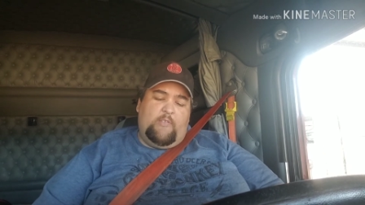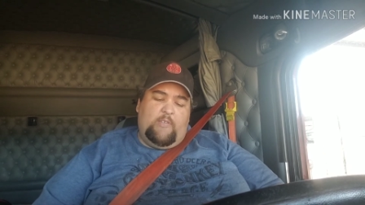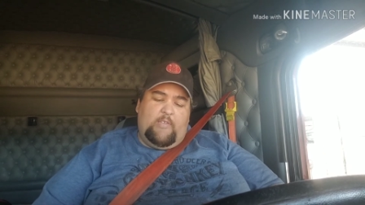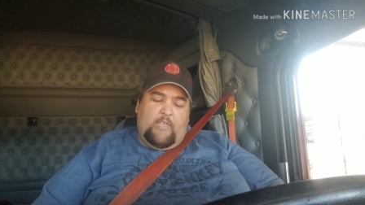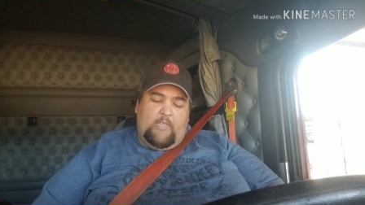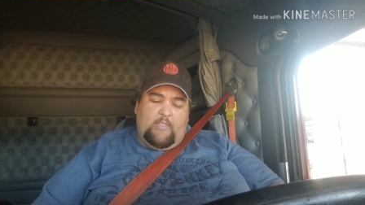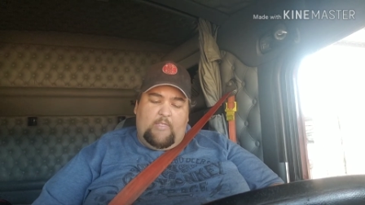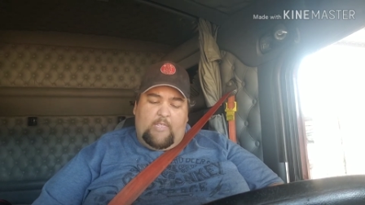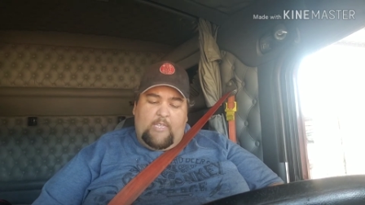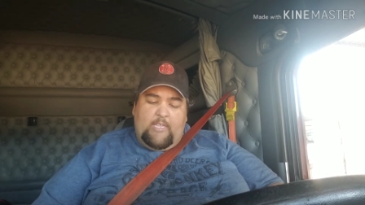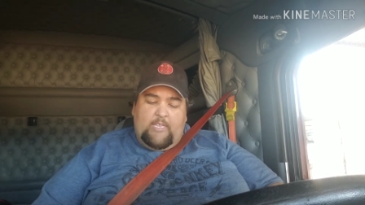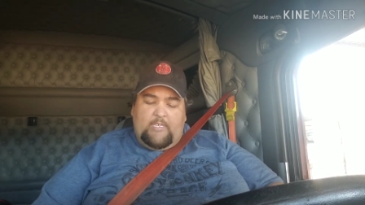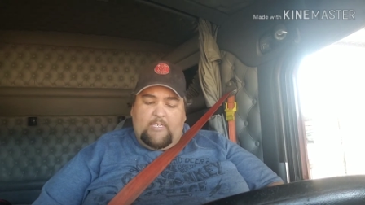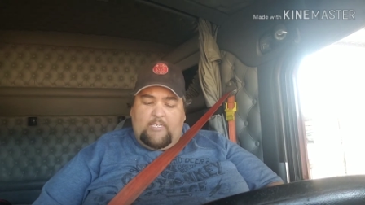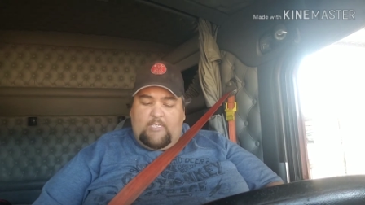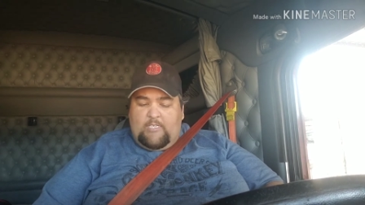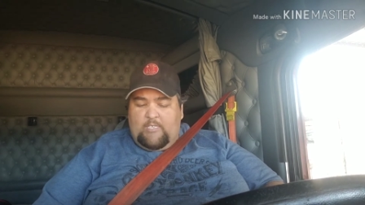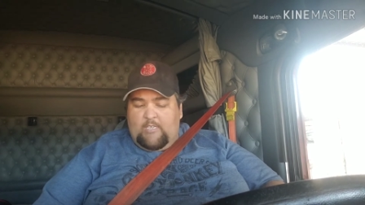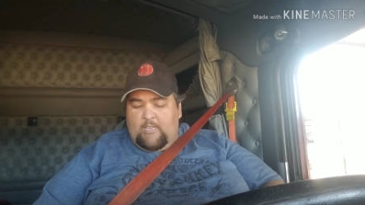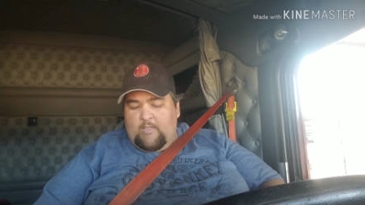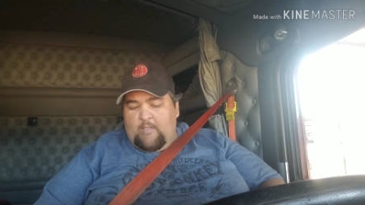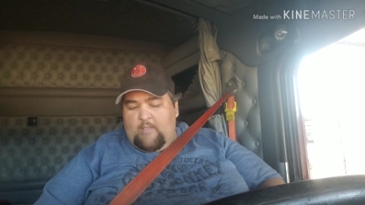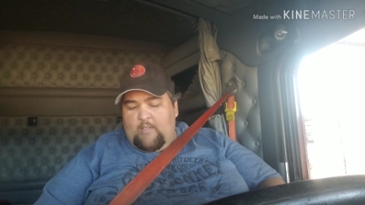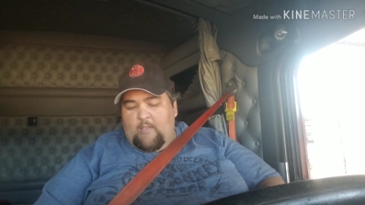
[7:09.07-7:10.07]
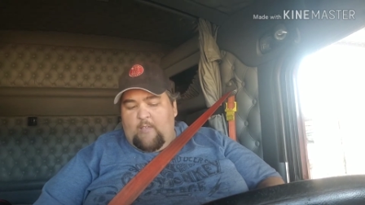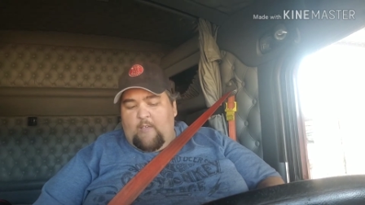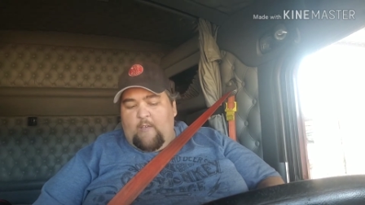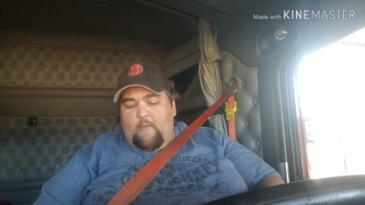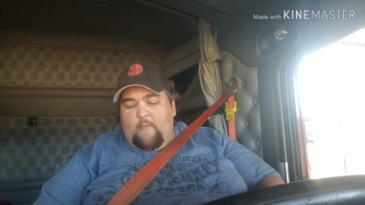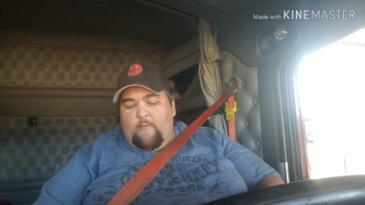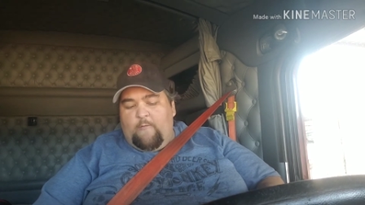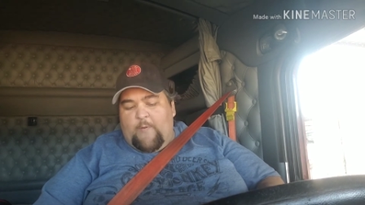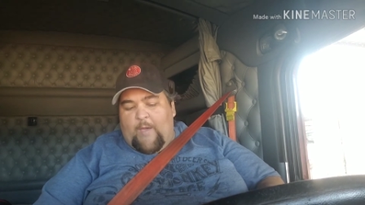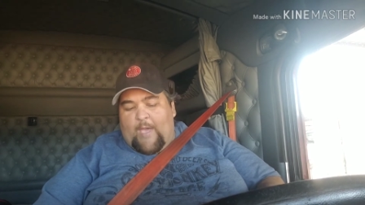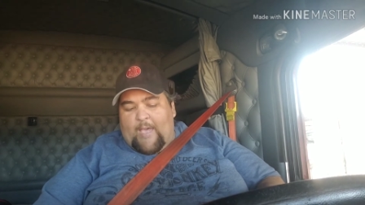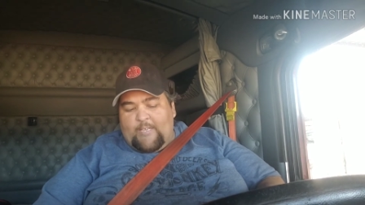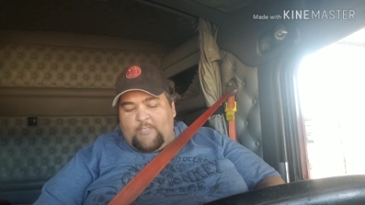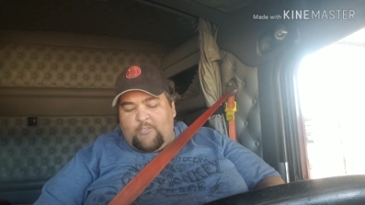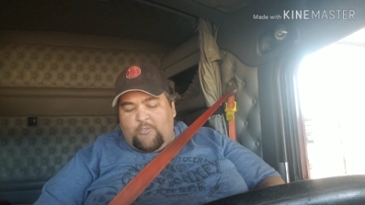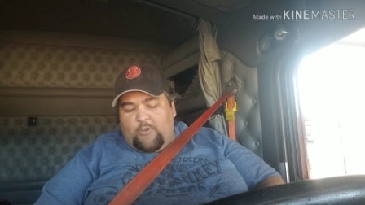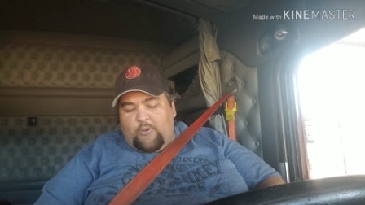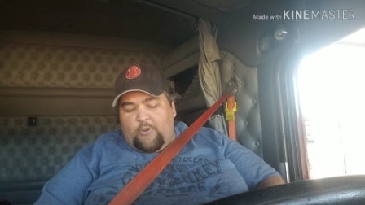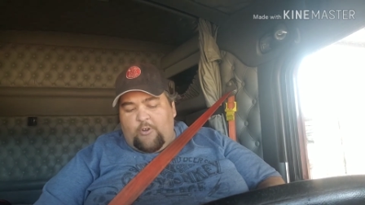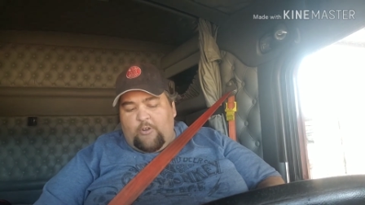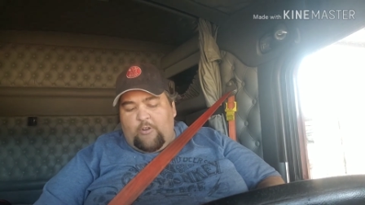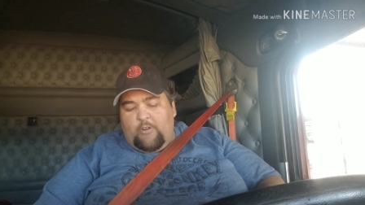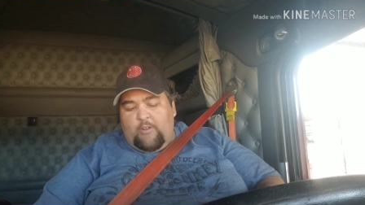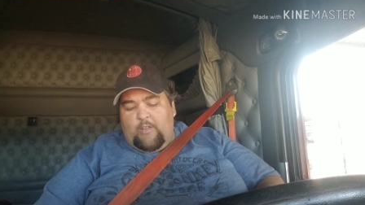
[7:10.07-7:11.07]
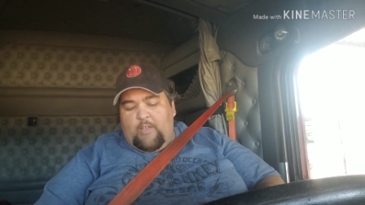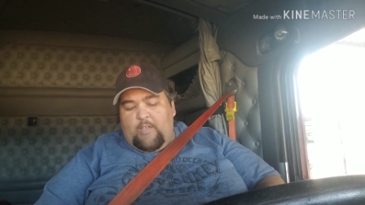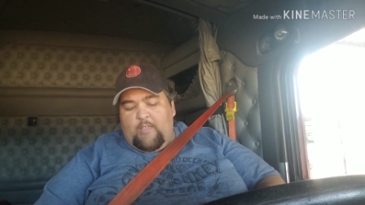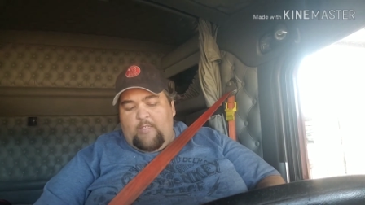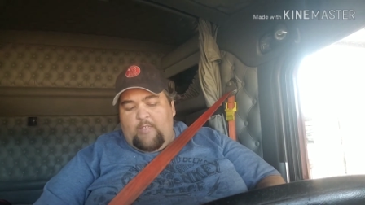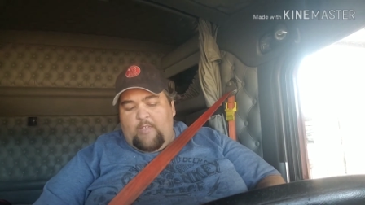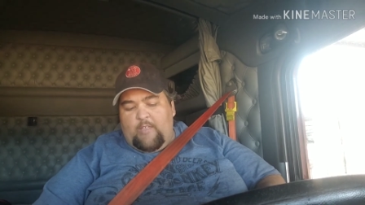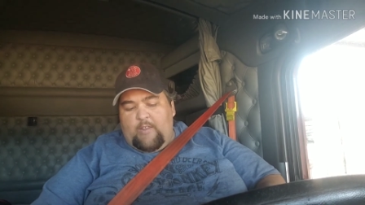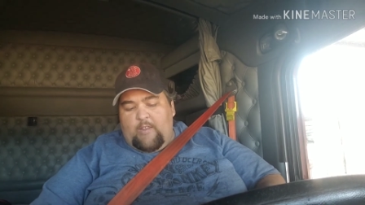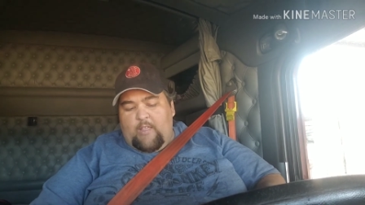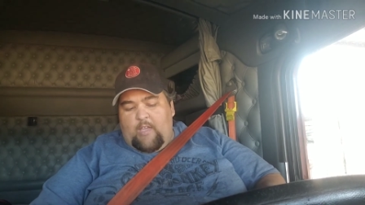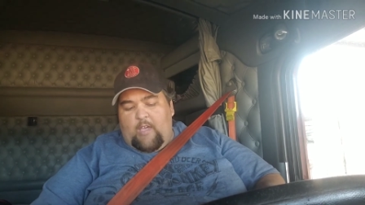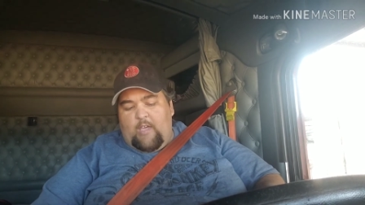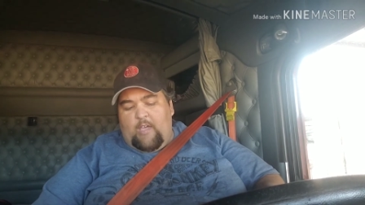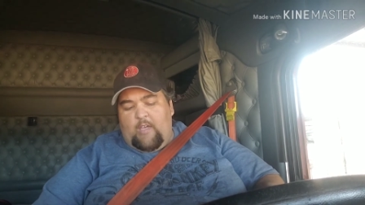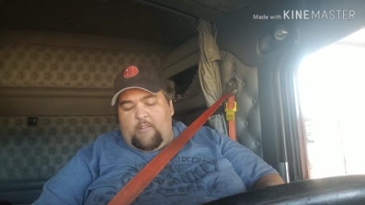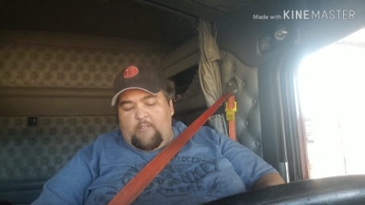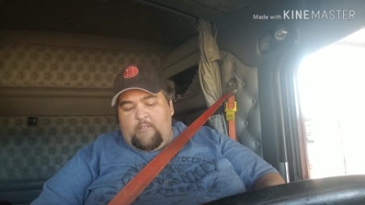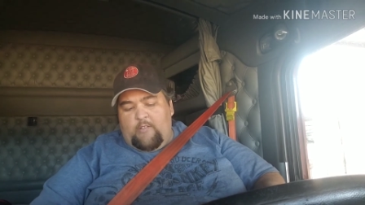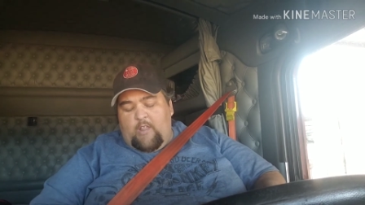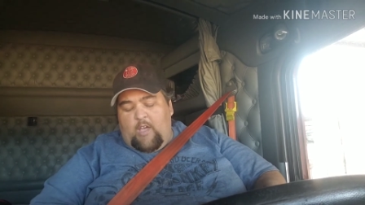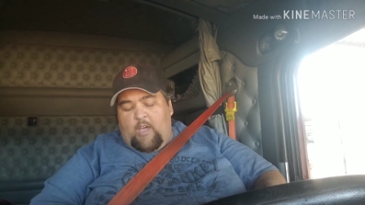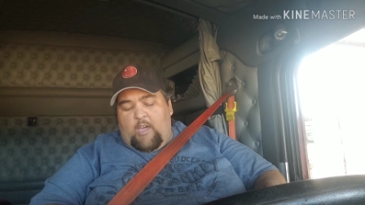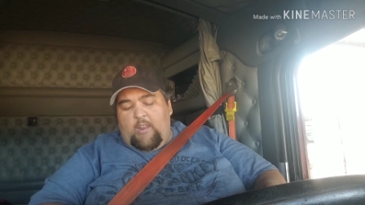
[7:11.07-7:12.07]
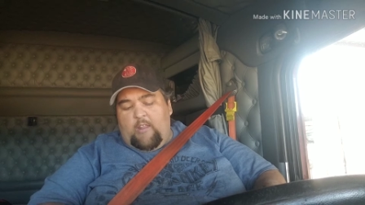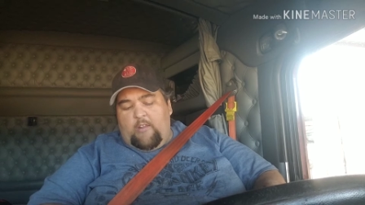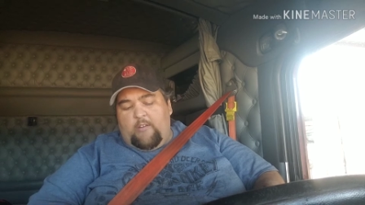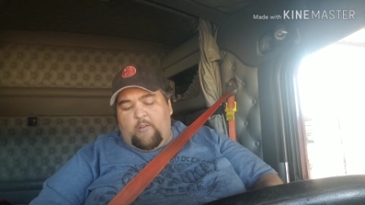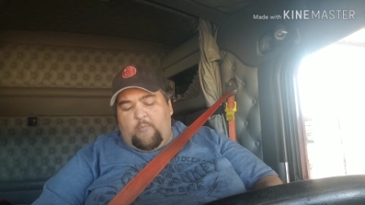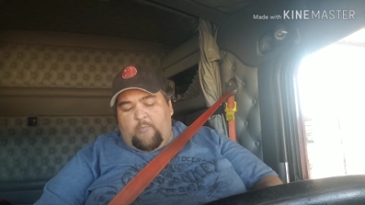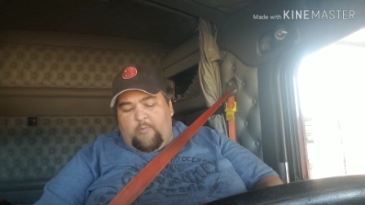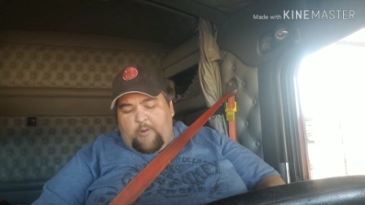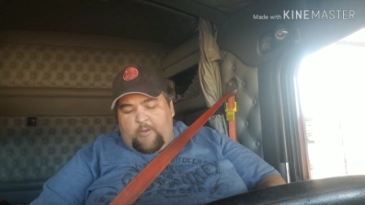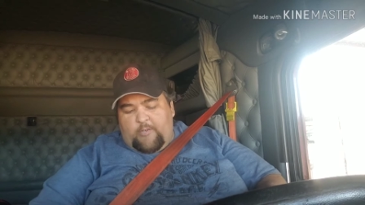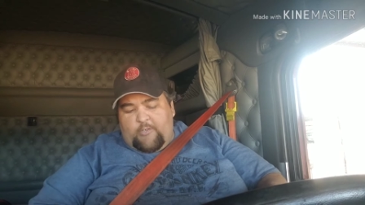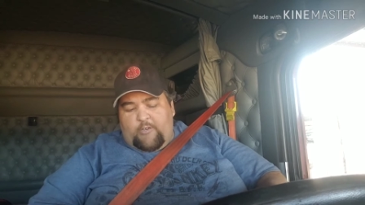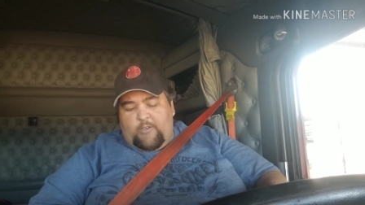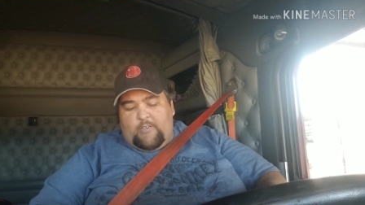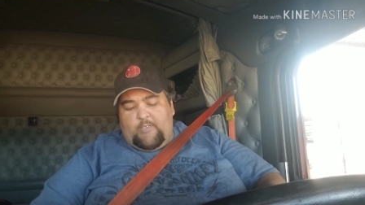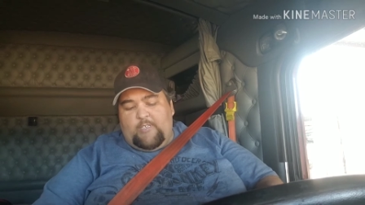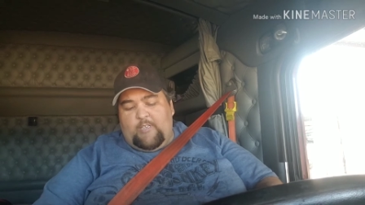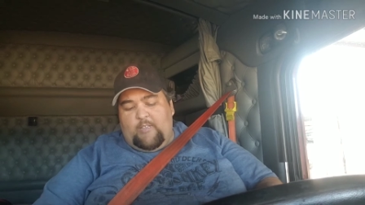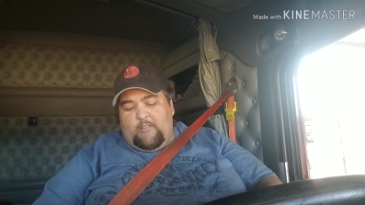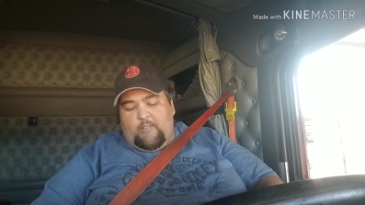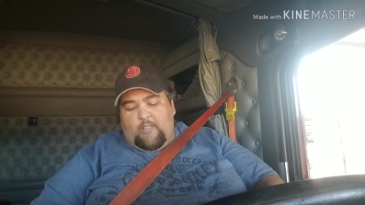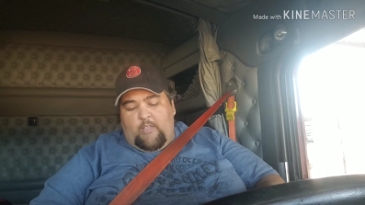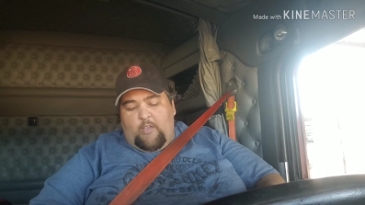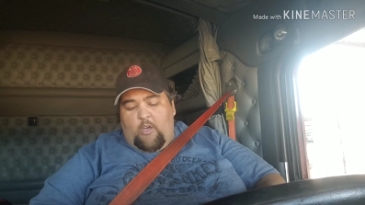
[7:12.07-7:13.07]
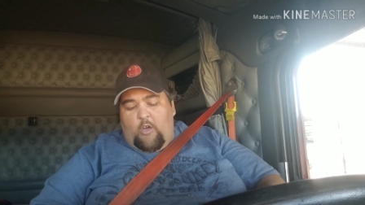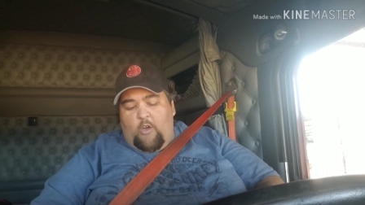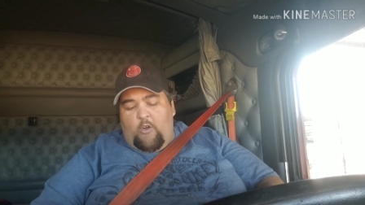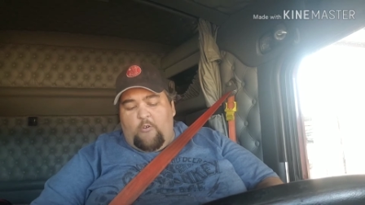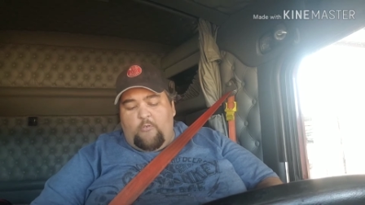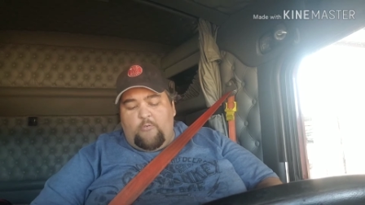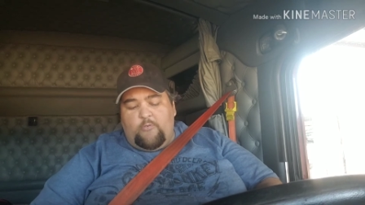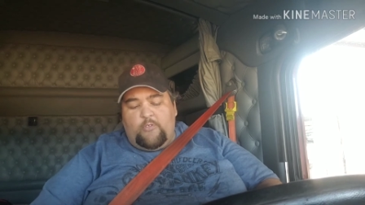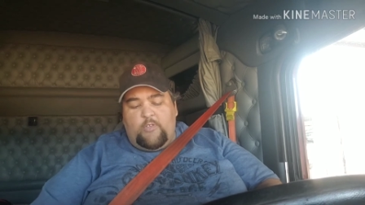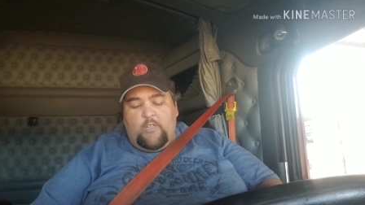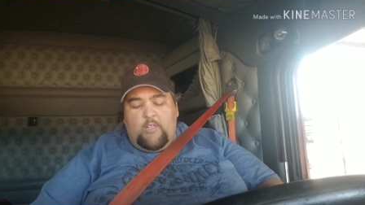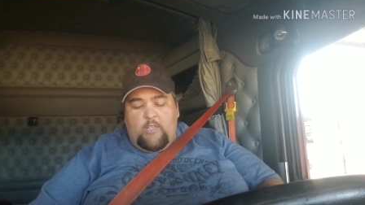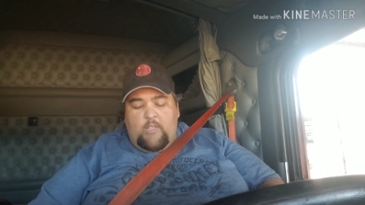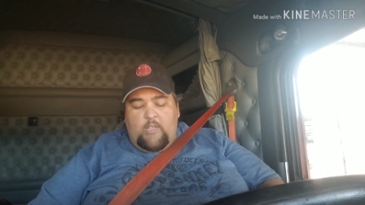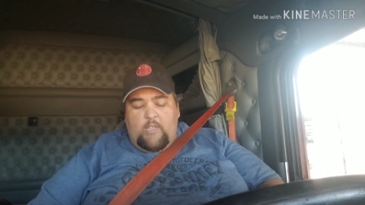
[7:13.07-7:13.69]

It leaks faster, and then not under pressure, because at the hose